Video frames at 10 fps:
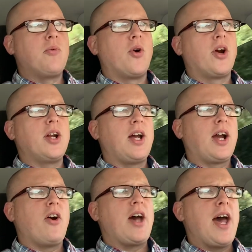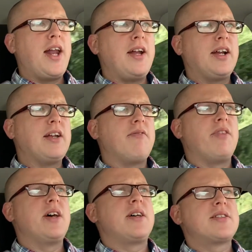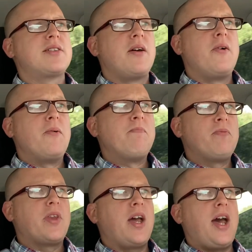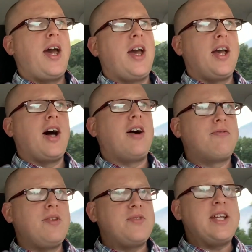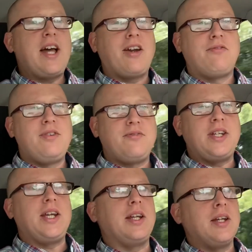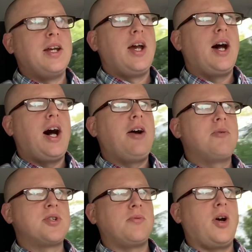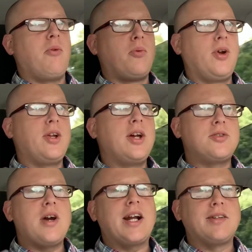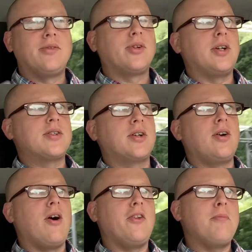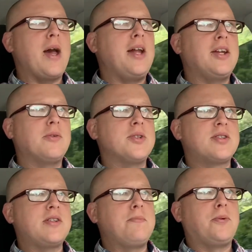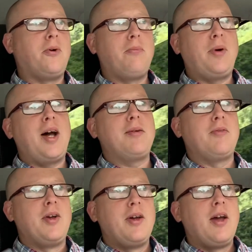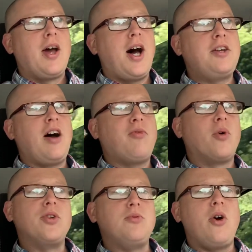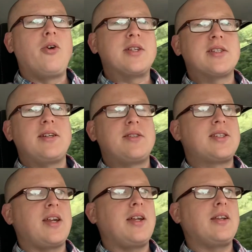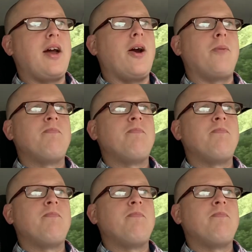we're going to go ahead and give this a 15 out of 15. It was a really attractive looking cigar. The banding was simple, but enough where you notice it sitting there.